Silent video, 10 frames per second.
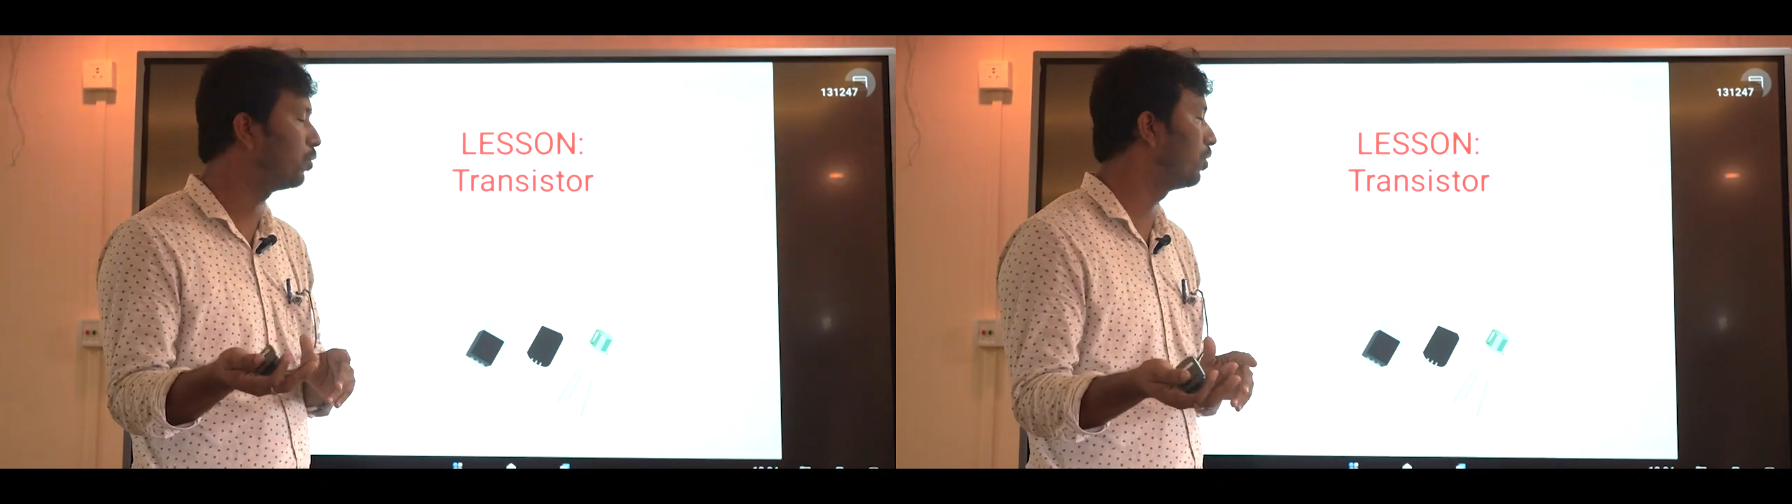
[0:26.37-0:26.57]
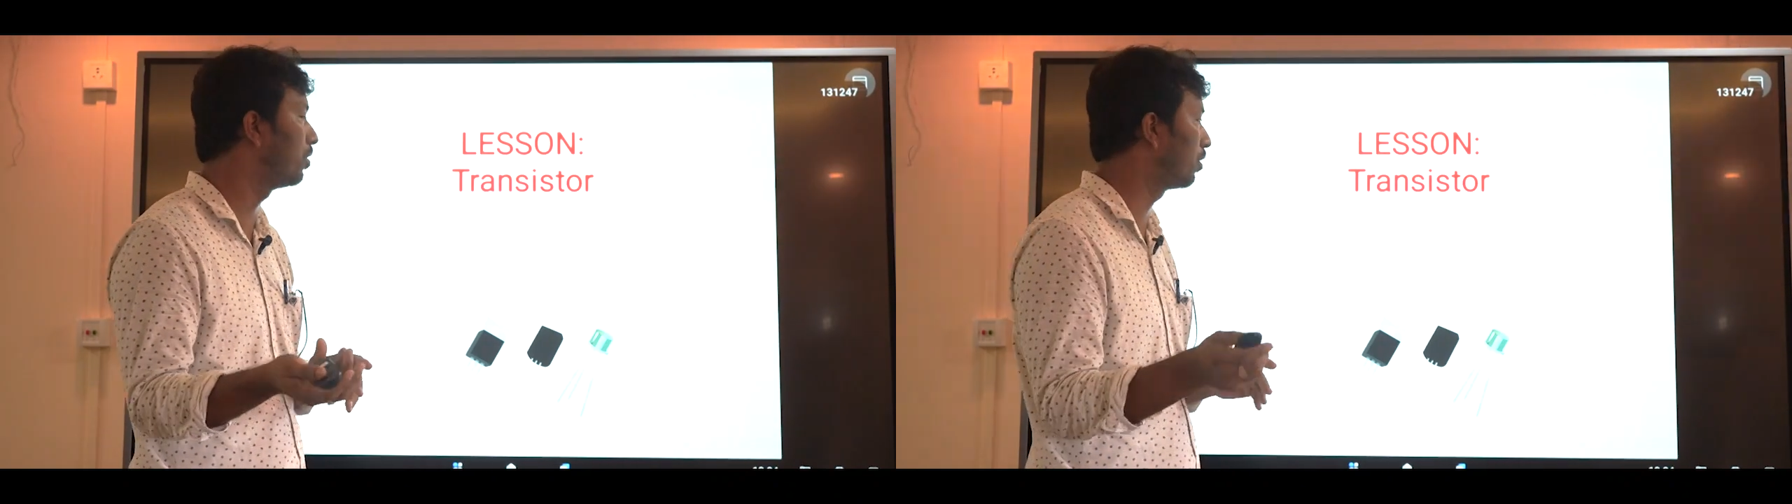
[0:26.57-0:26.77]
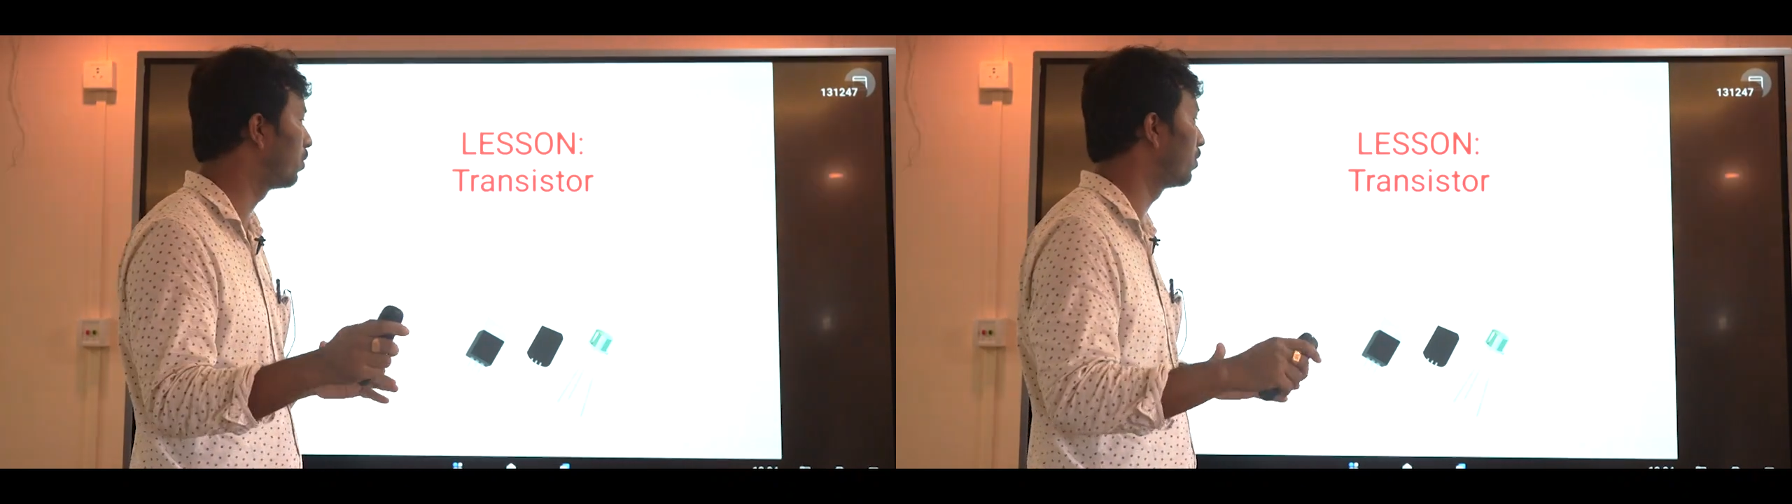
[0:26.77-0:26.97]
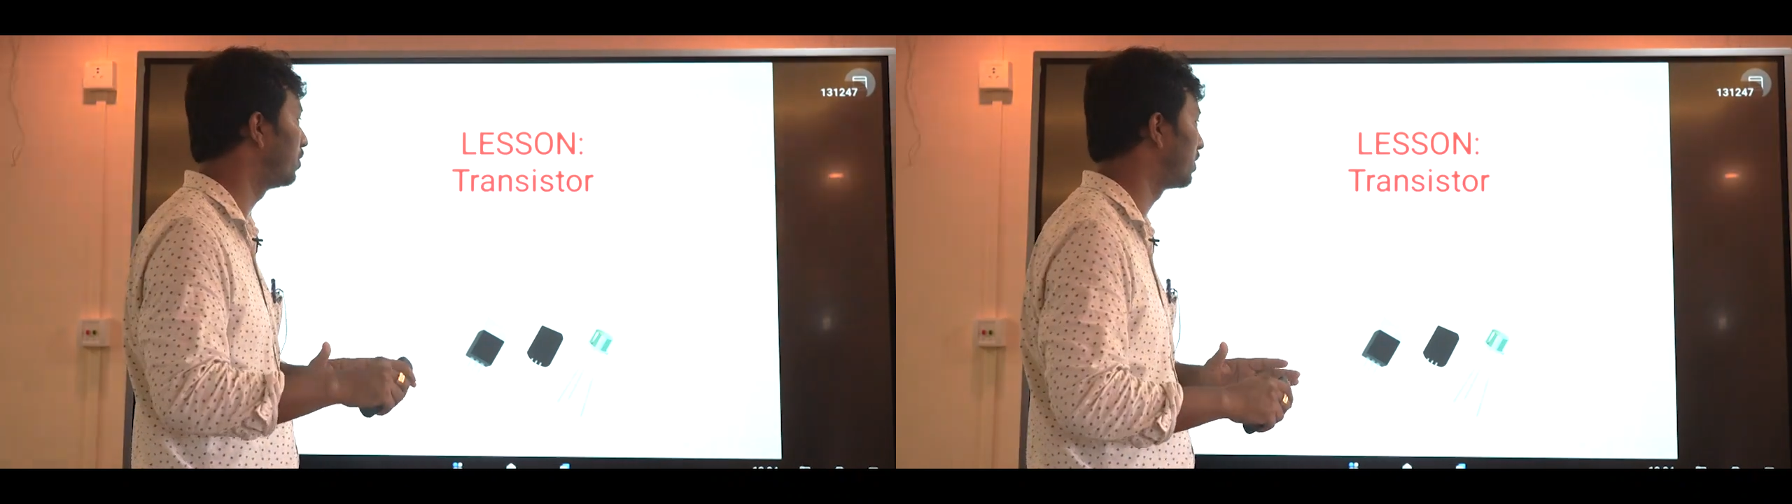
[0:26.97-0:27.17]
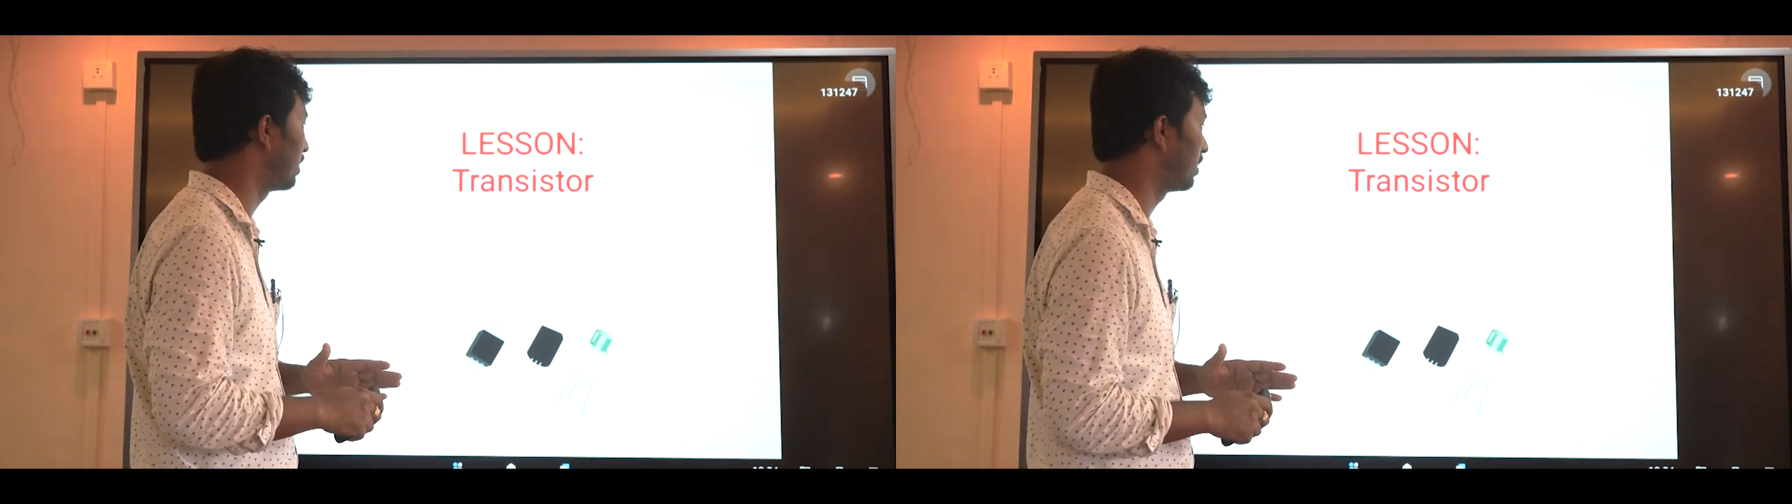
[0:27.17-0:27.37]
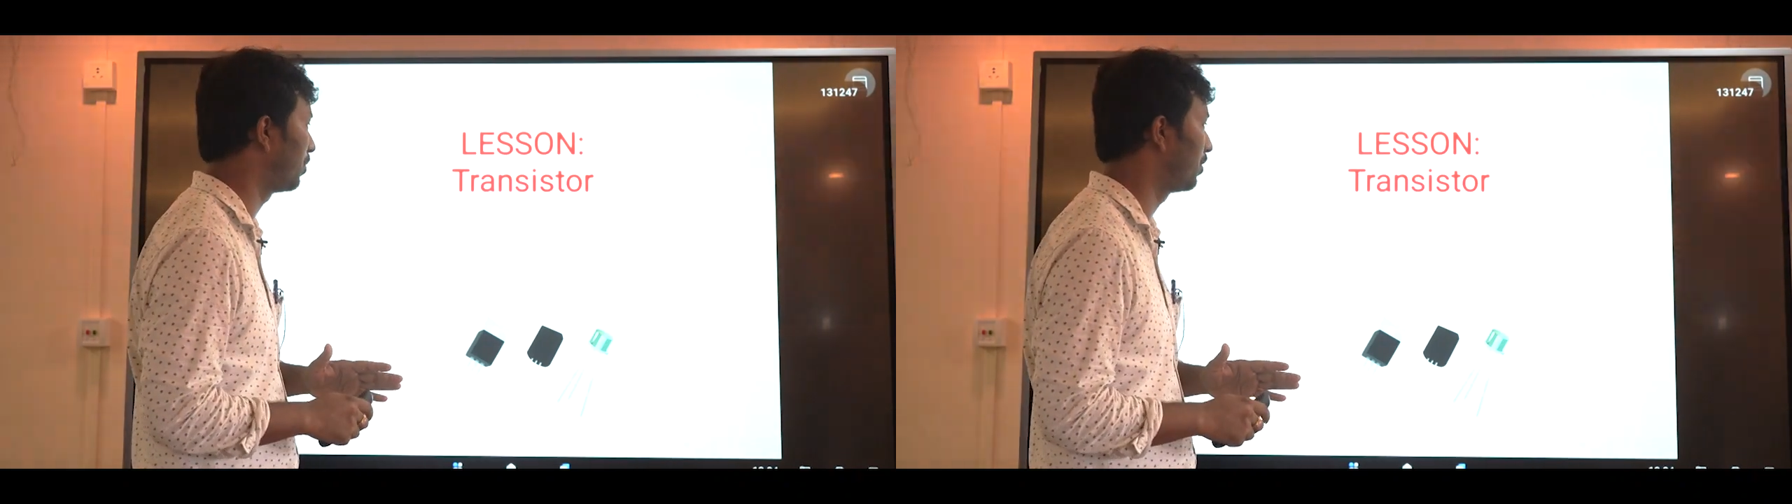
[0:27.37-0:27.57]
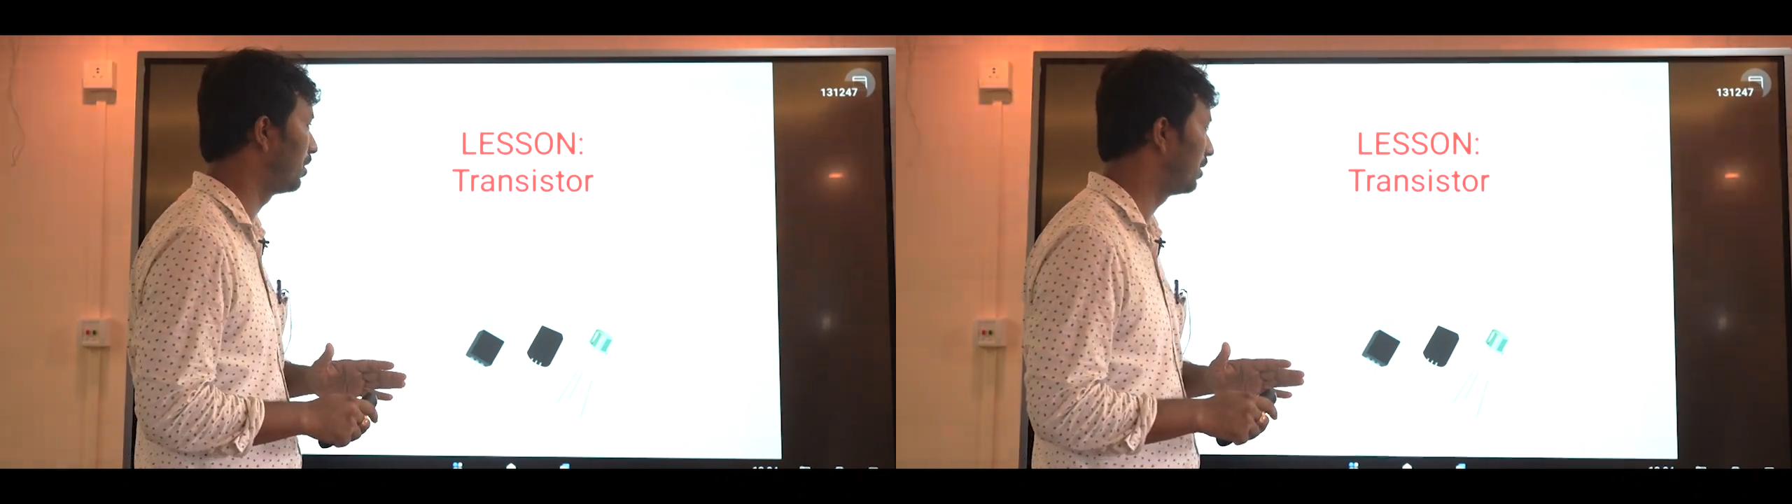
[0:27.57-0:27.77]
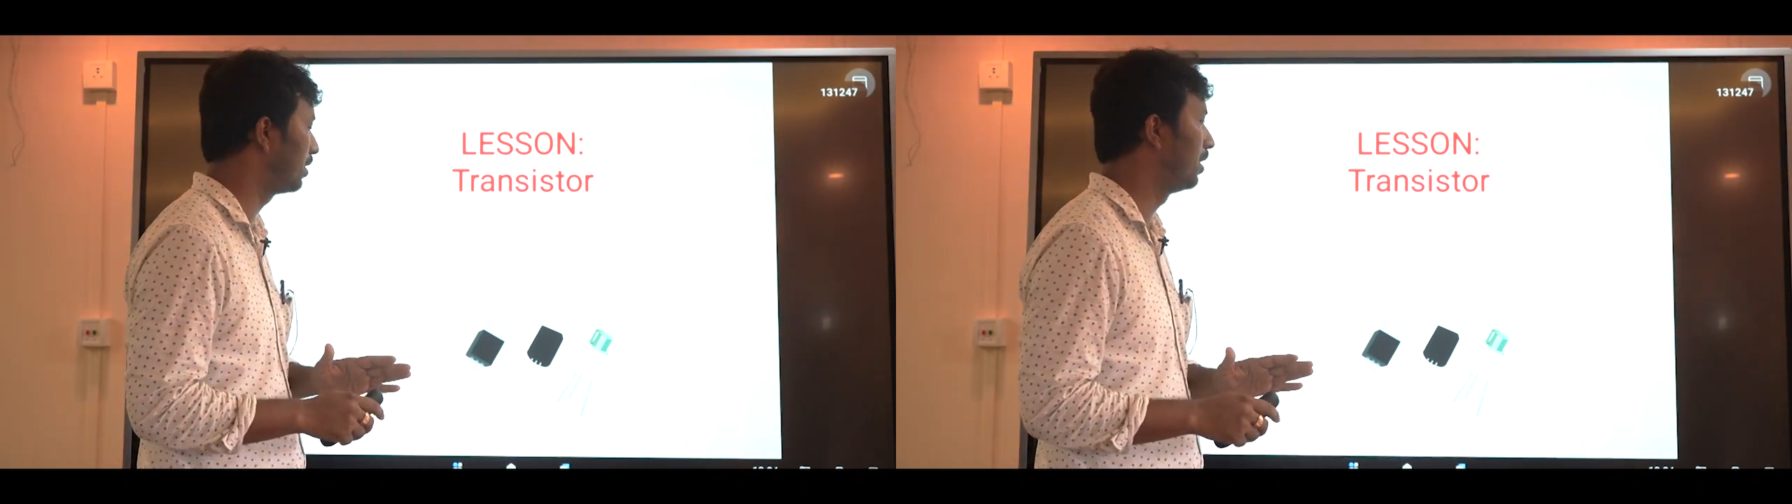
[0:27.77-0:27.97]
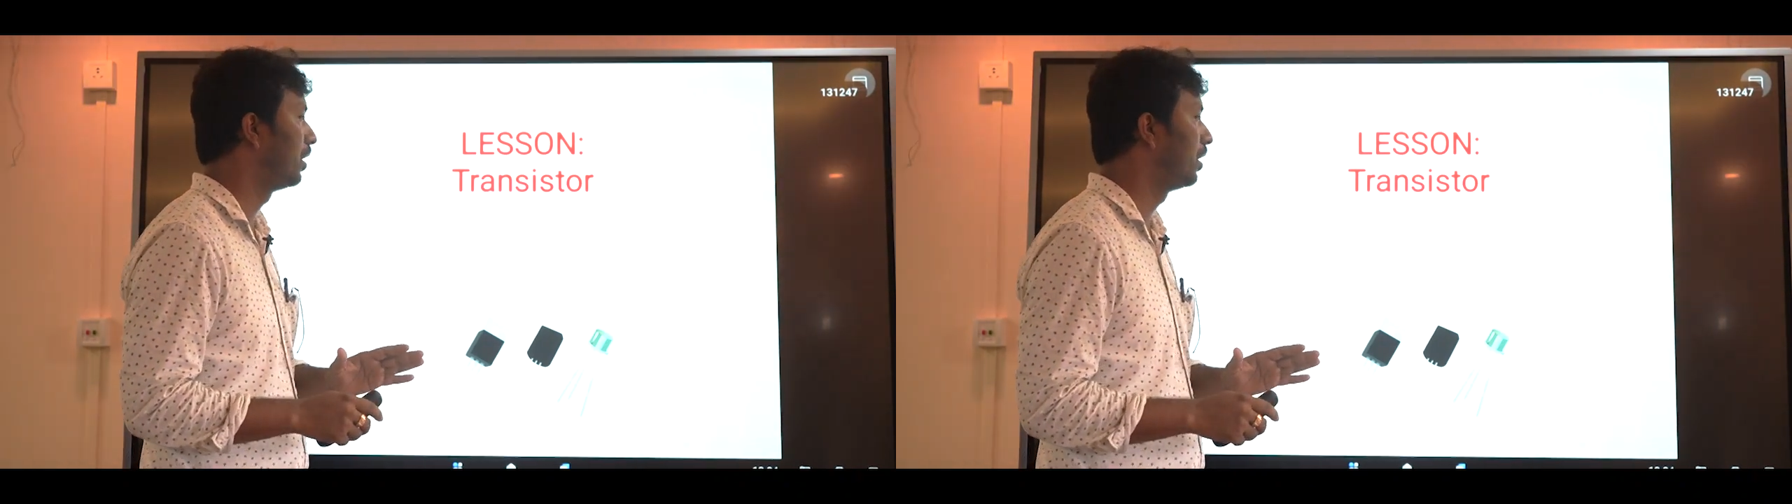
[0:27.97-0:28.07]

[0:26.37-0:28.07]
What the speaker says: We will not going to discuss about this.